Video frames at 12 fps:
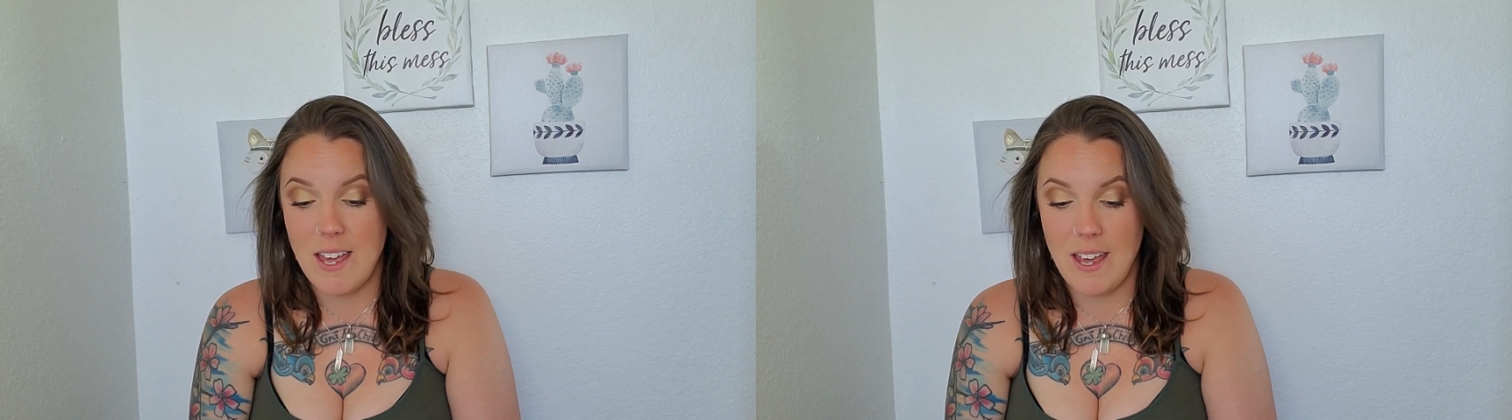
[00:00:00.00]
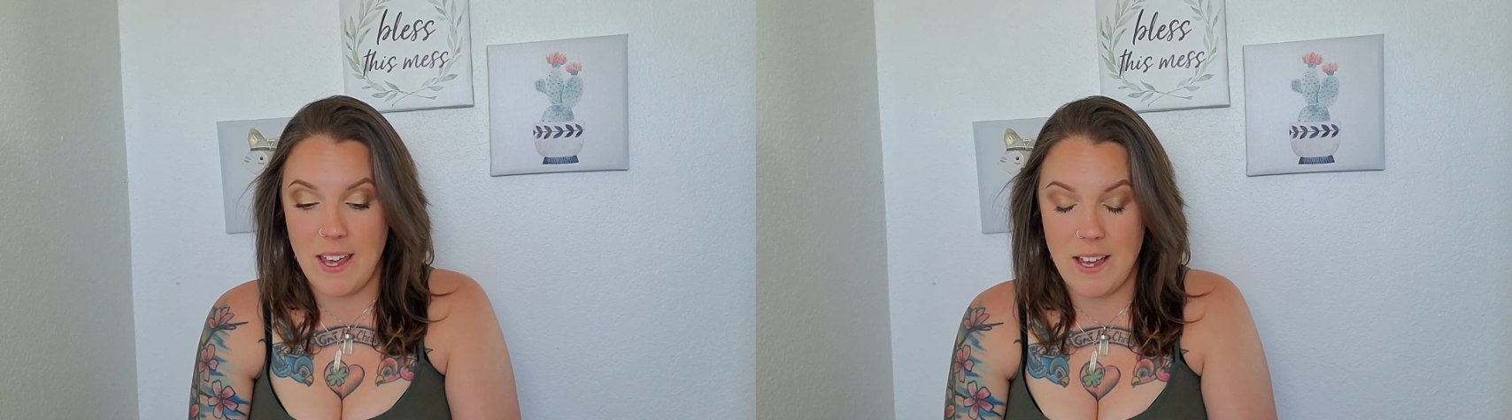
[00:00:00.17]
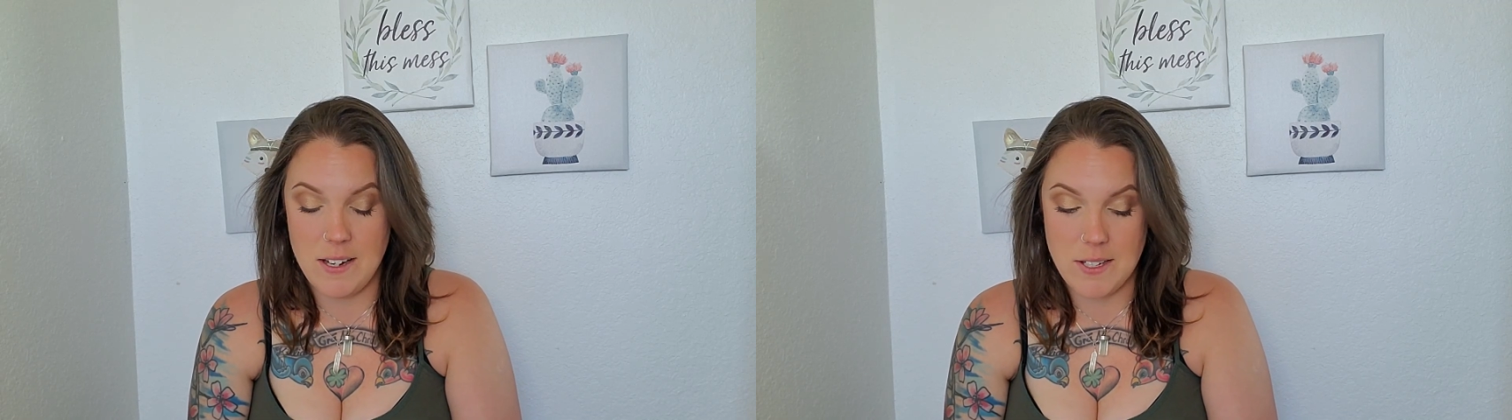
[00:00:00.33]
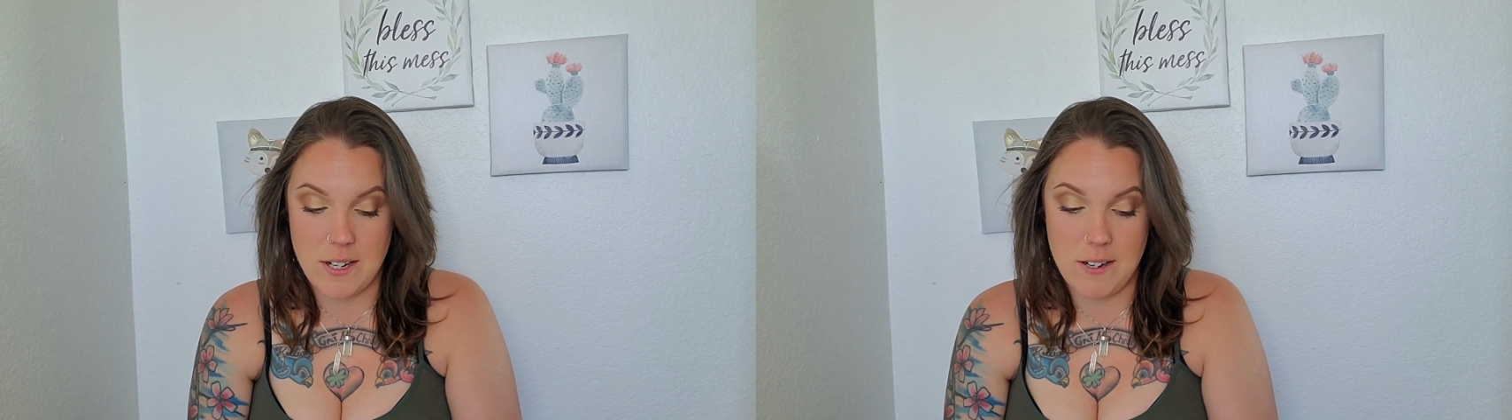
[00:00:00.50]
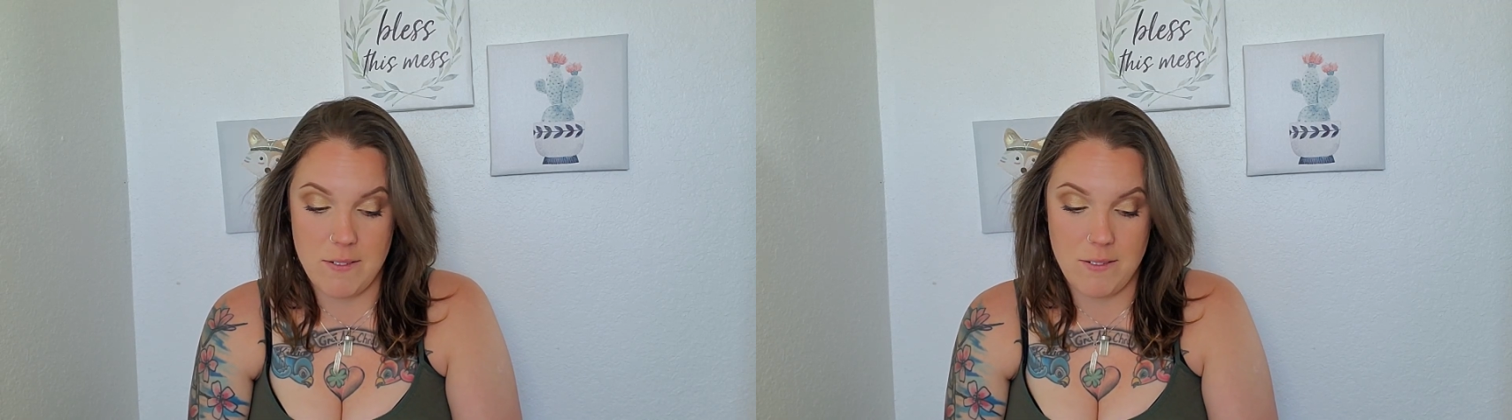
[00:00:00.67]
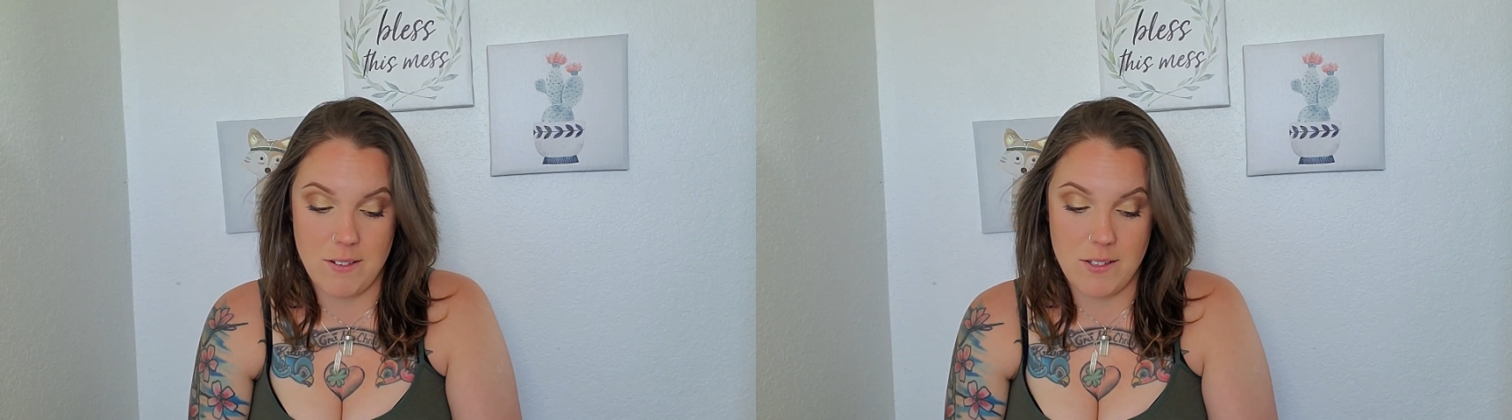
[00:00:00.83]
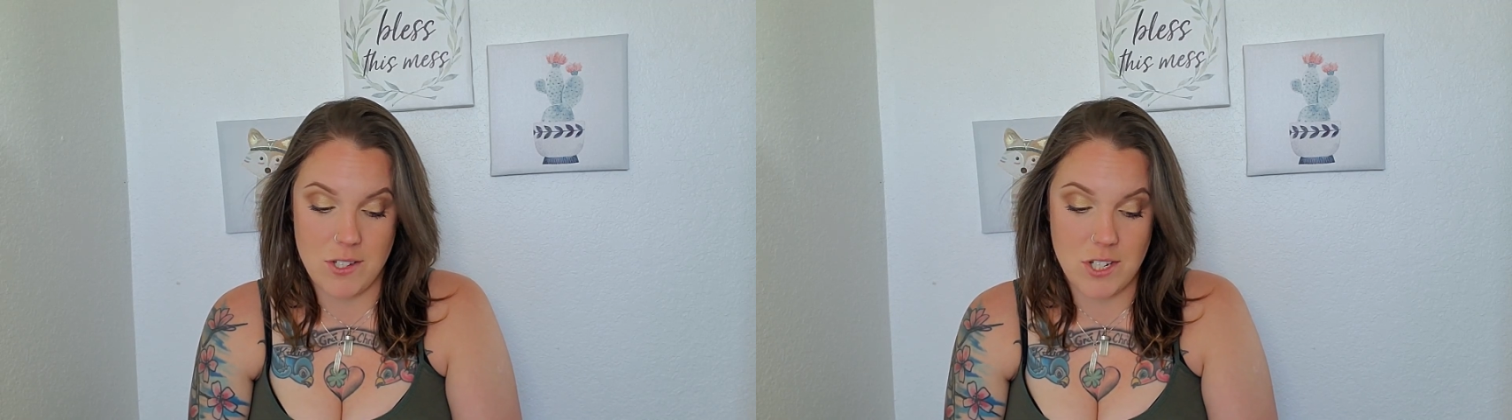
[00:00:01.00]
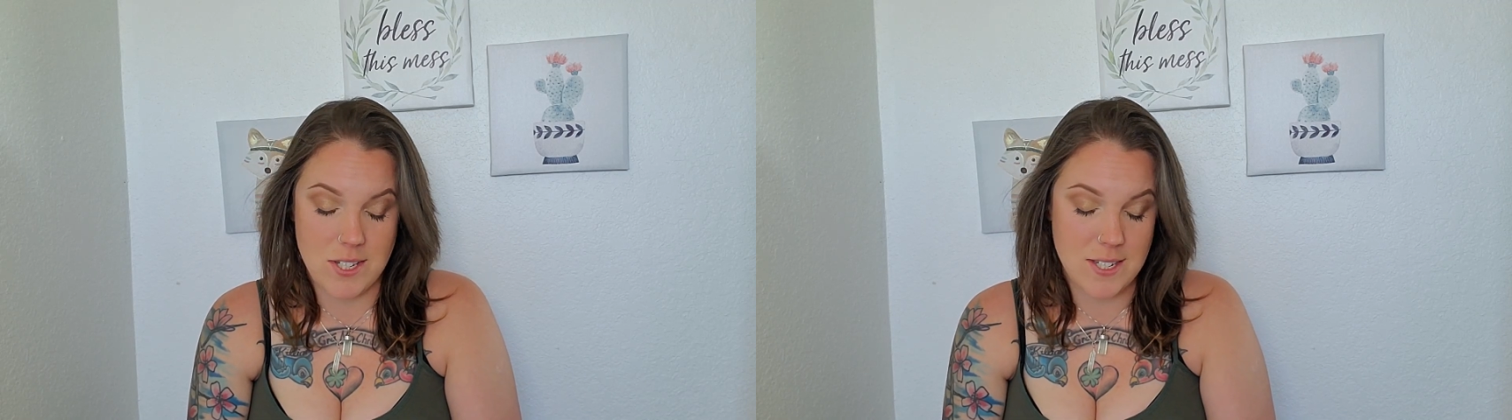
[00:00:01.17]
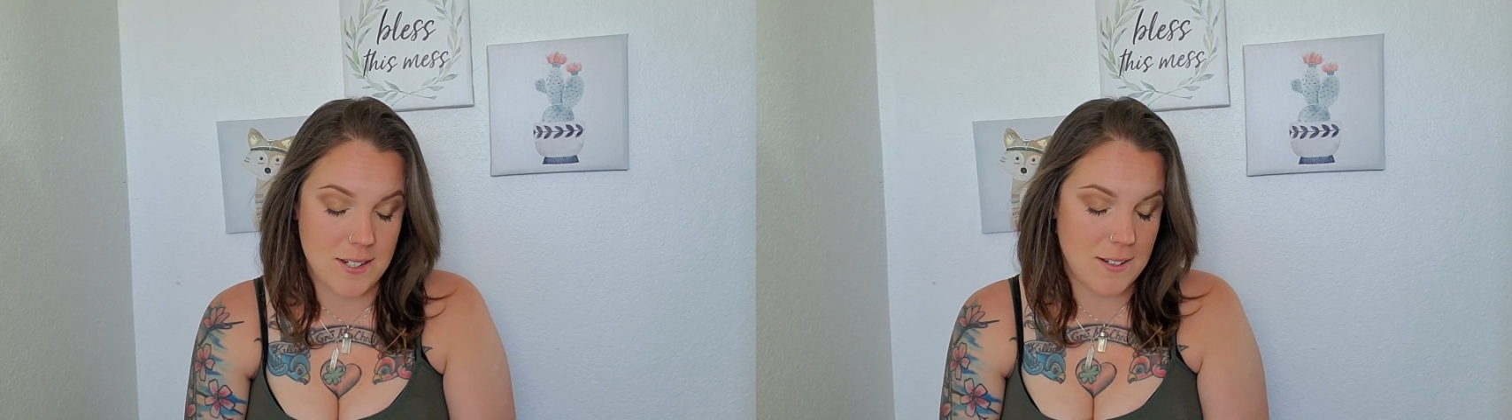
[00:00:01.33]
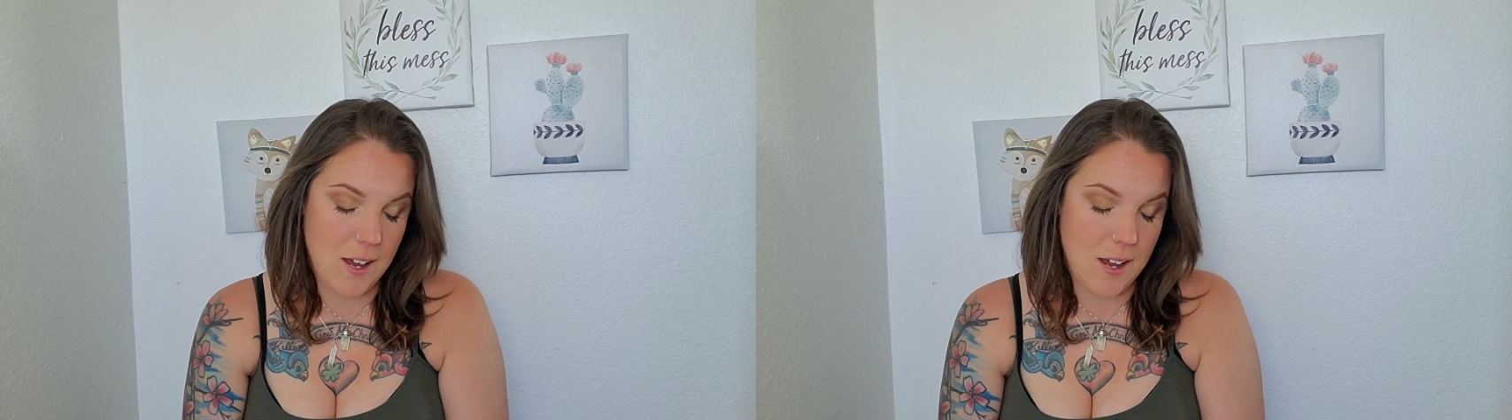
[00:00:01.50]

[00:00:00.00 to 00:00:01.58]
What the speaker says: And it's just